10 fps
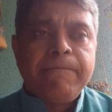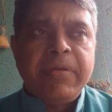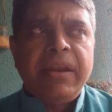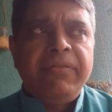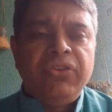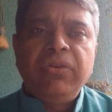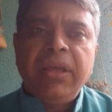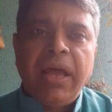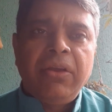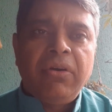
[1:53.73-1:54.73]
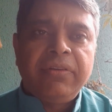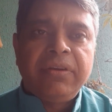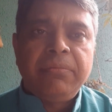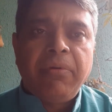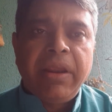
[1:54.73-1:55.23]
And eventually, I got
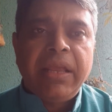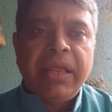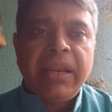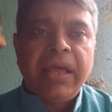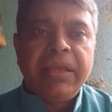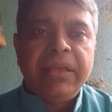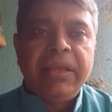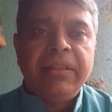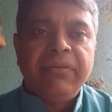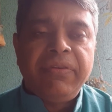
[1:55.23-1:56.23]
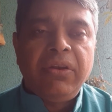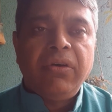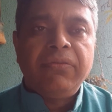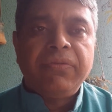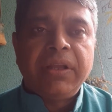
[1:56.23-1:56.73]
certain break, and I in the field
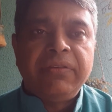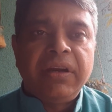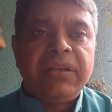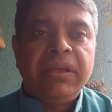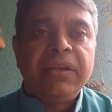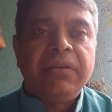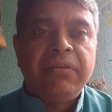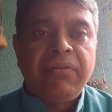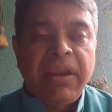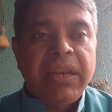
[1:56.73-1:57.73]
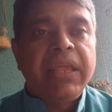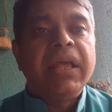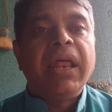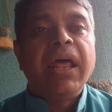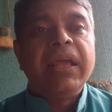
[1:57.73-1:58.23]
of consulting and training,
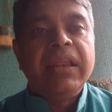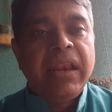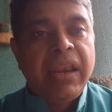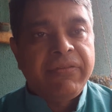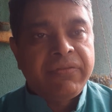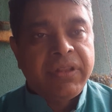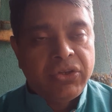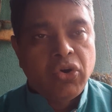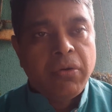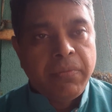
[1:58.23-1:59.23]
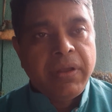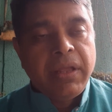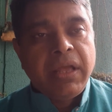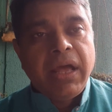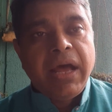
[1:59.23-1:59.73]
and I left the job,
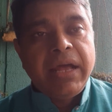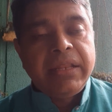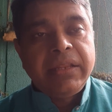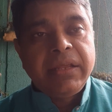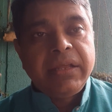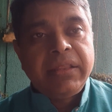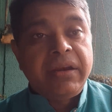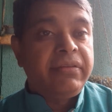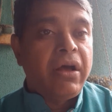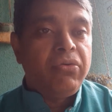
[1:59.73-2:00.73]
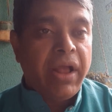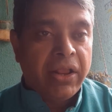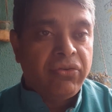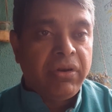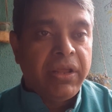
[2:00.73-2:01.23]
and that is how
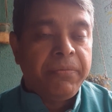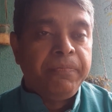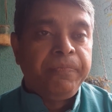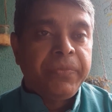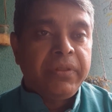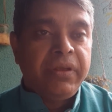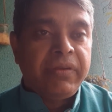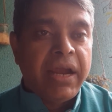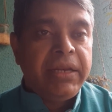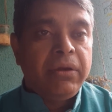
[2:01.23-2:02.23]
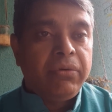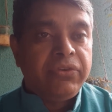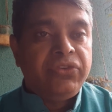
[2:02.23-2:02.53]
actually this idea was